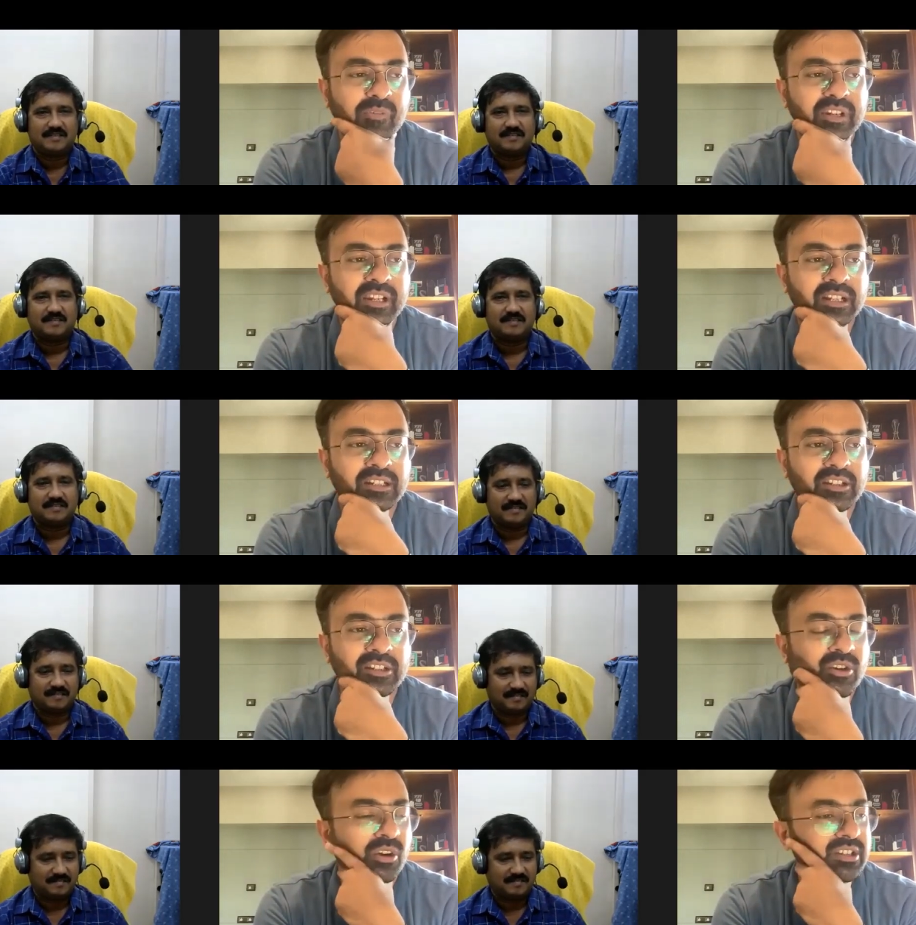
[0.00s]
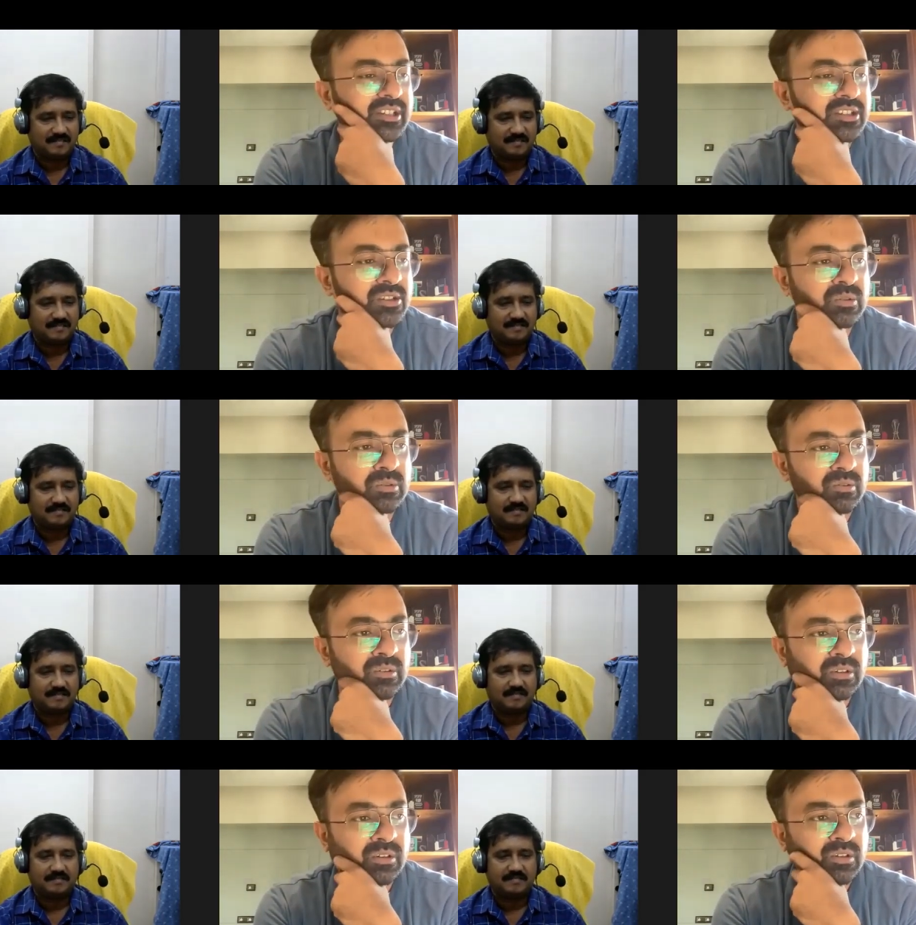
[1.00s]
Speaker 1: of a director is not just to
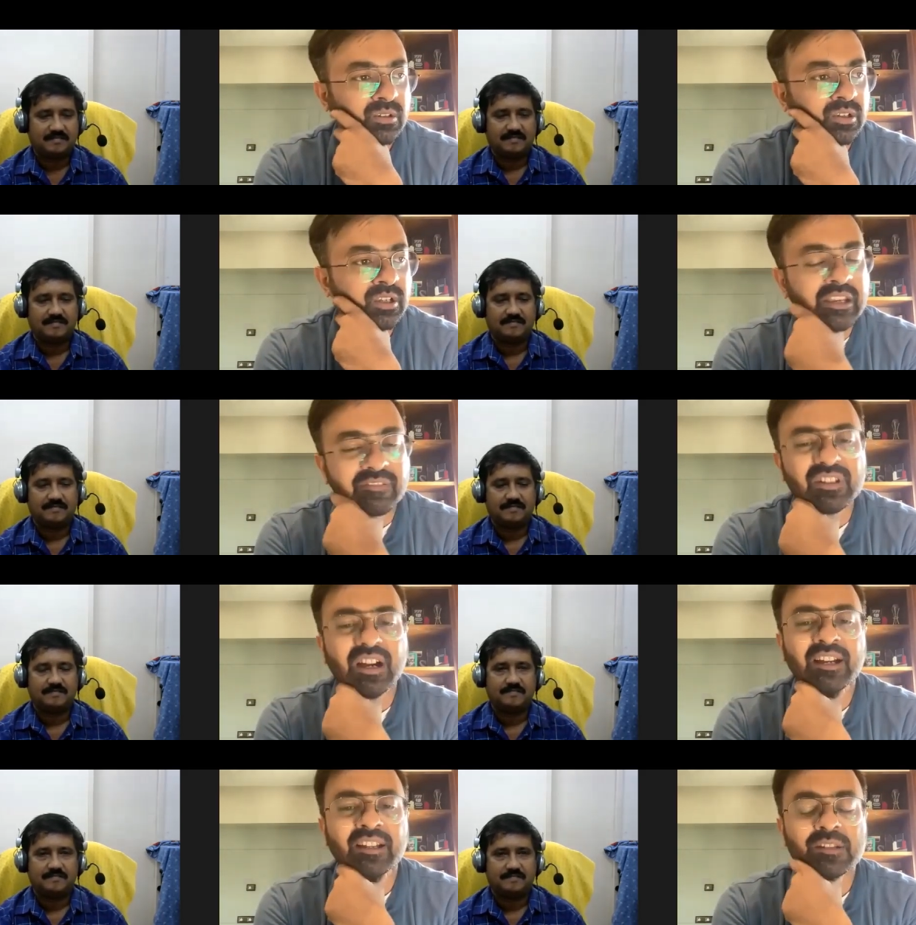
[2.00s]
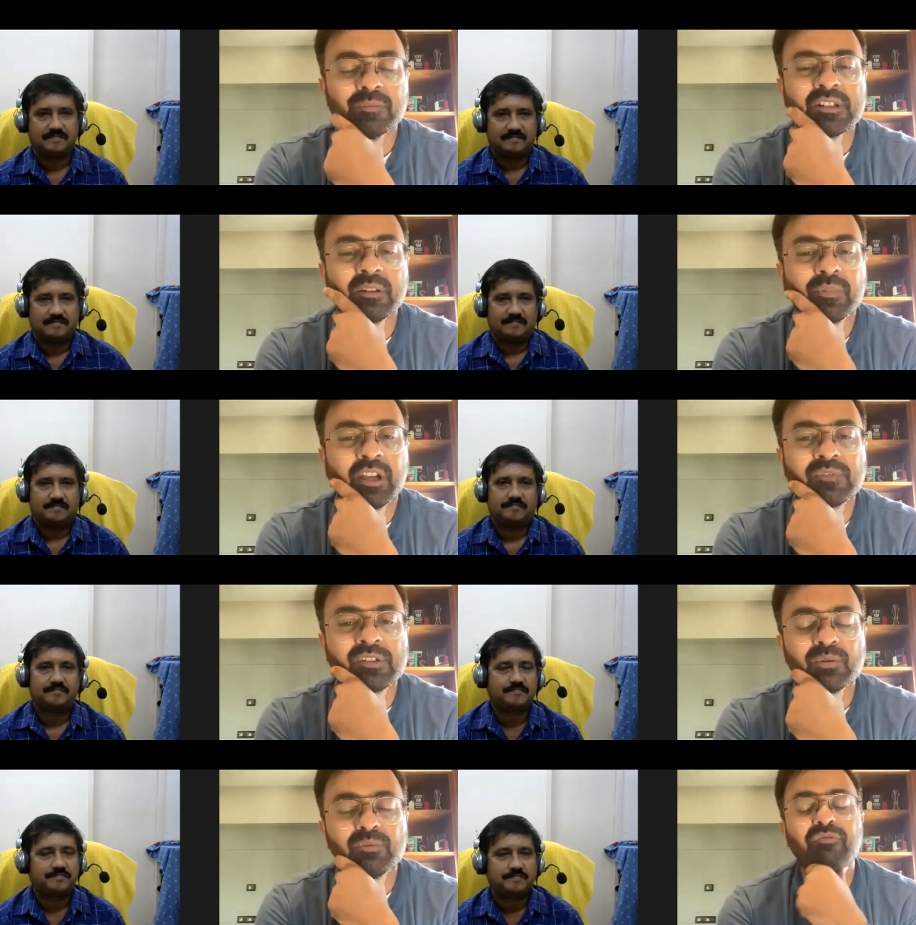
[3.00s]
give the ideas, but sometimes is
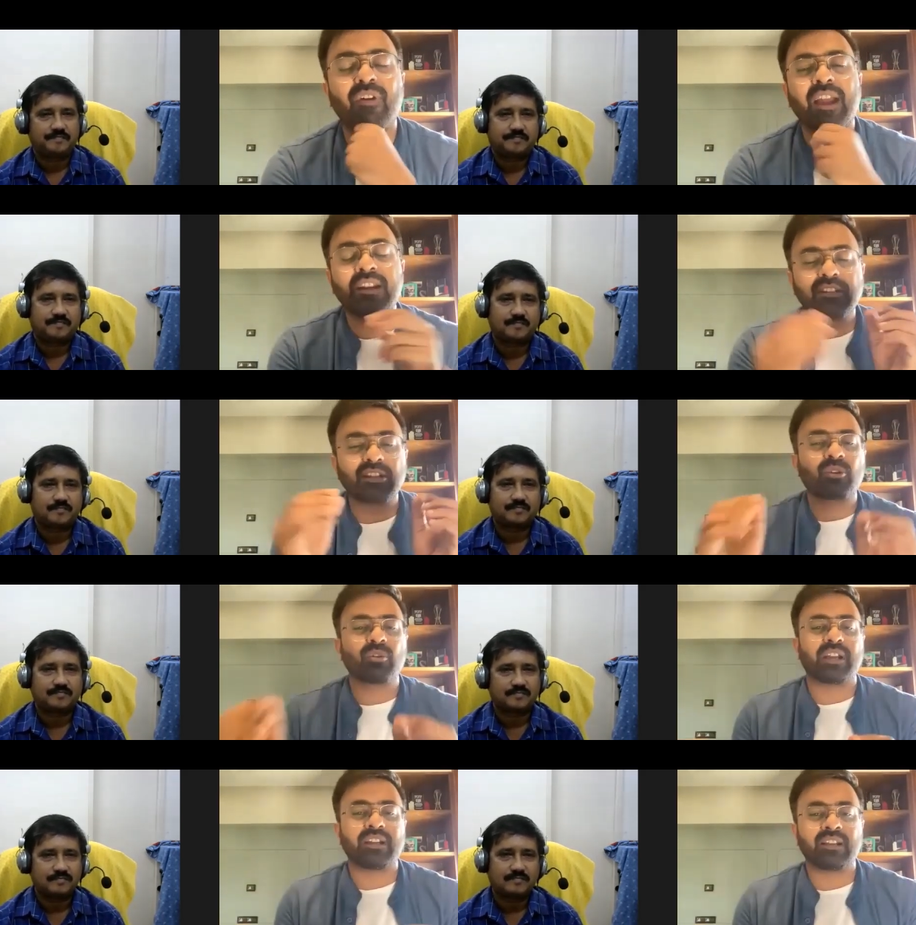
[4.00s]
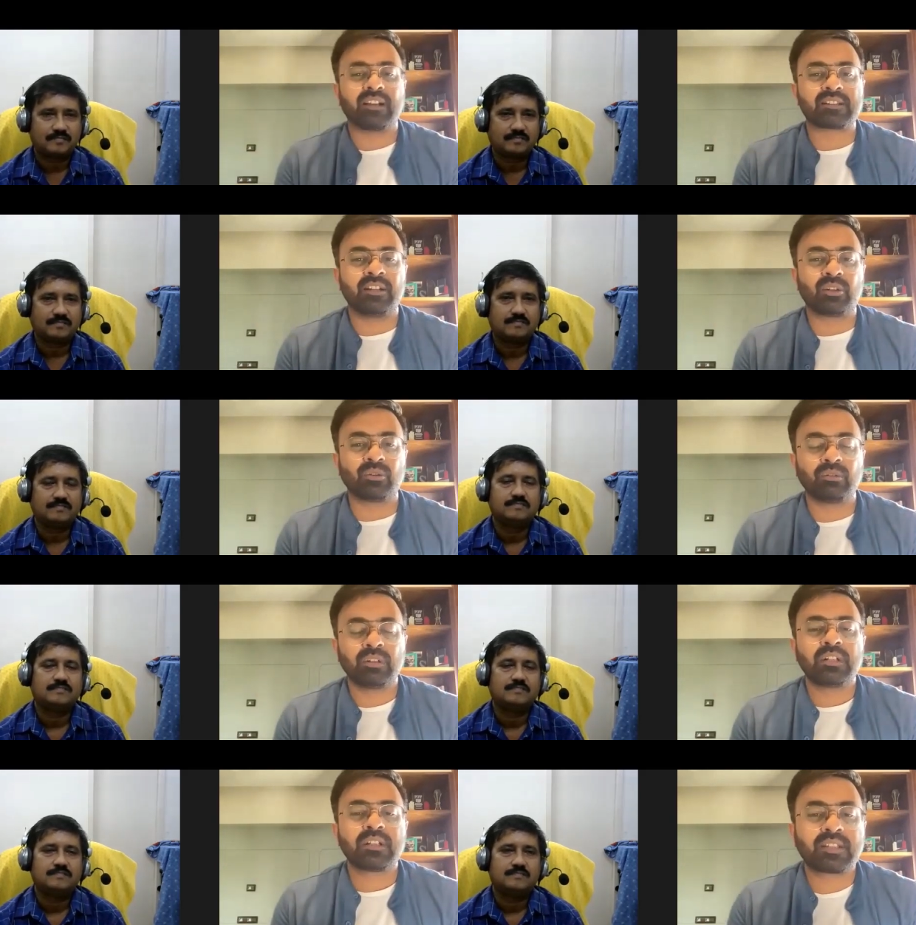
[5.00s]
to find the good ideas and to
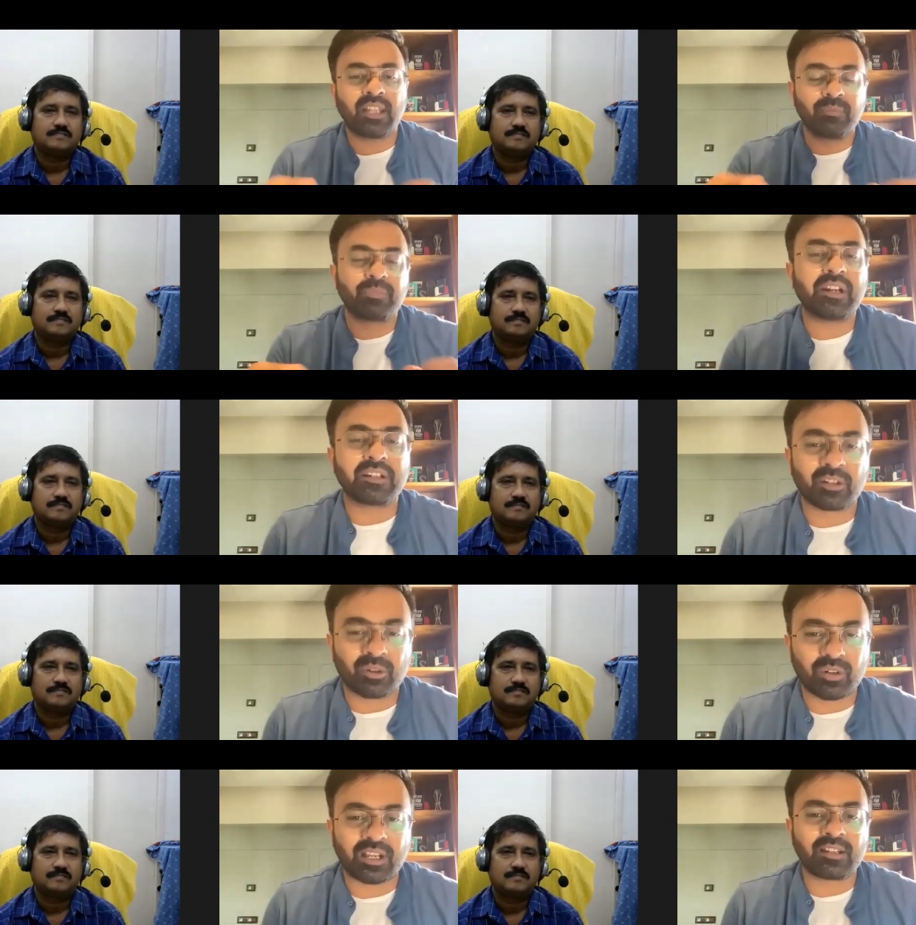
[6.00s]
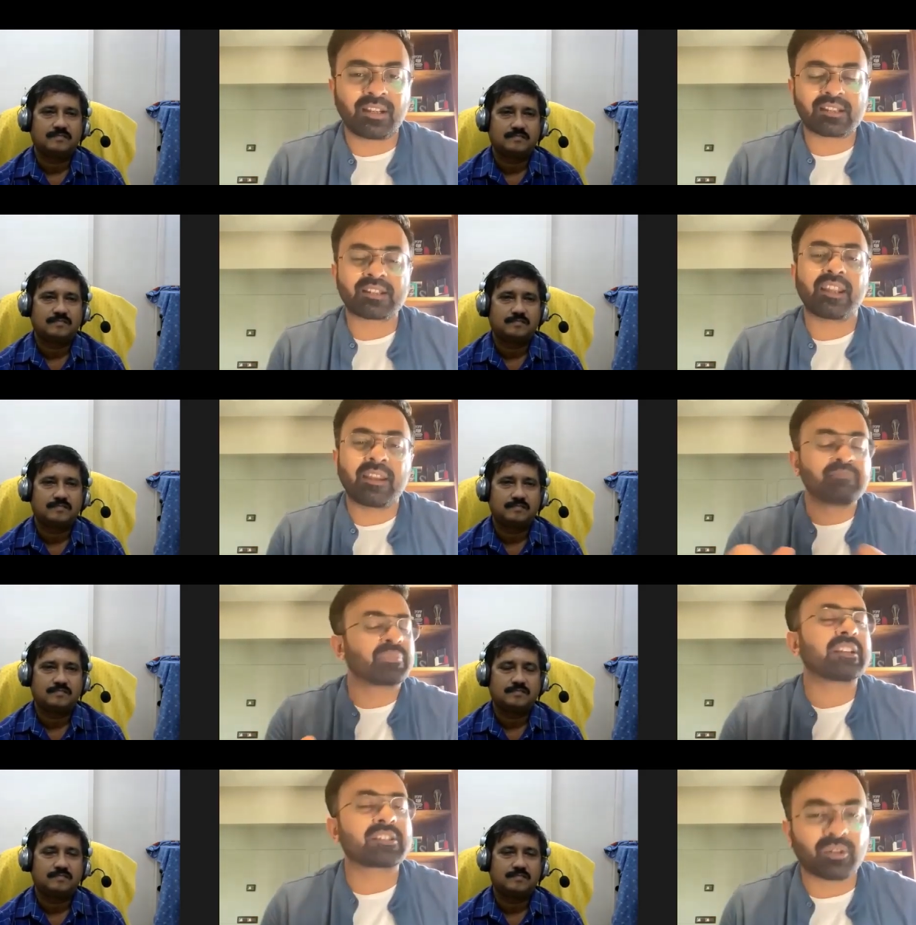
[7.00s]
celebrate the good ideas and
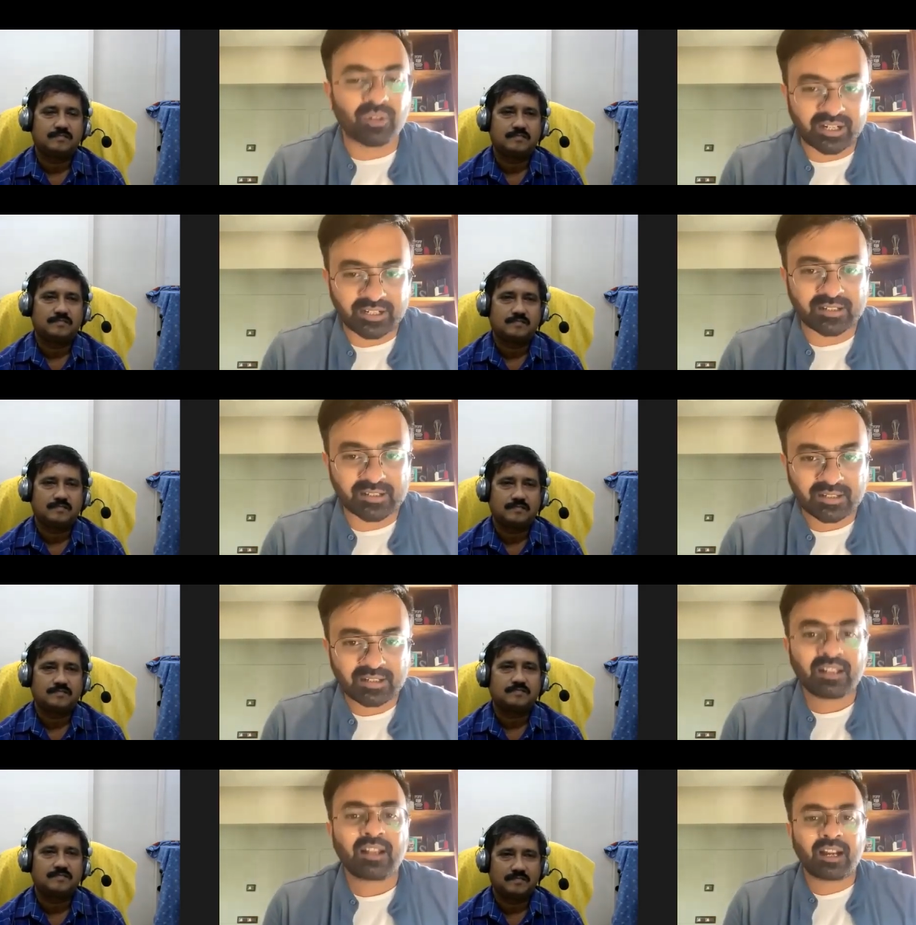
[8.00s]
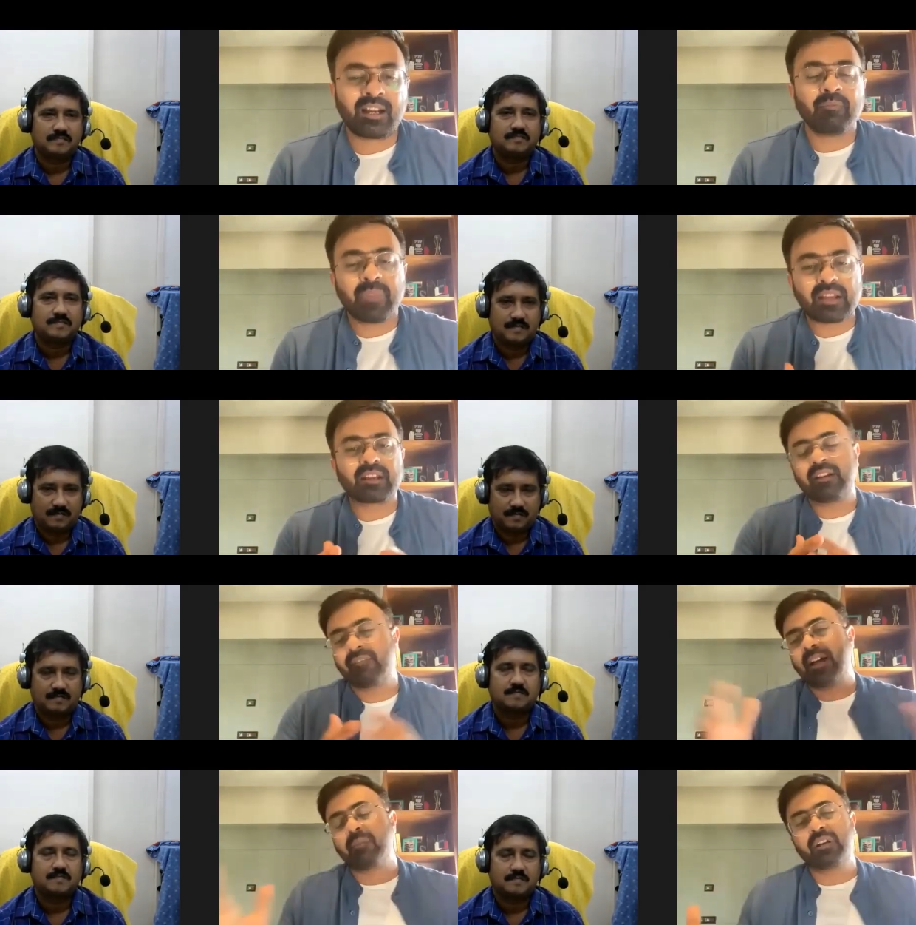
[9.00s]
embrace the good ideas. And make an
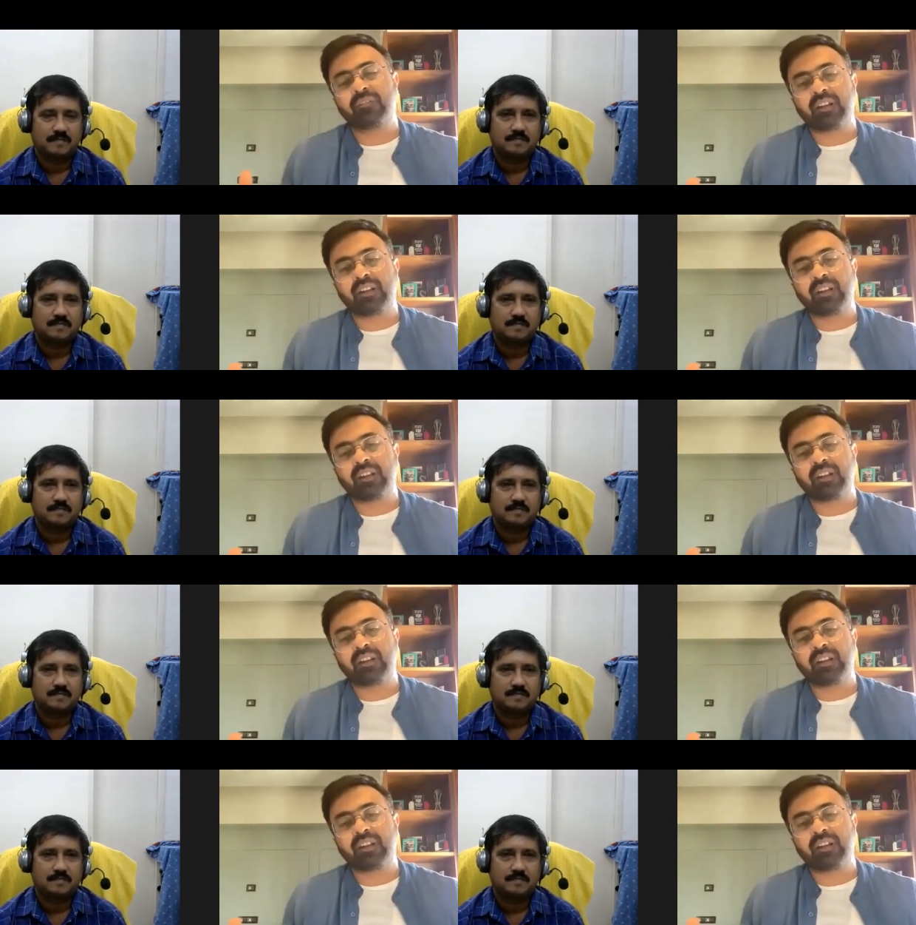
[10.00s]
environment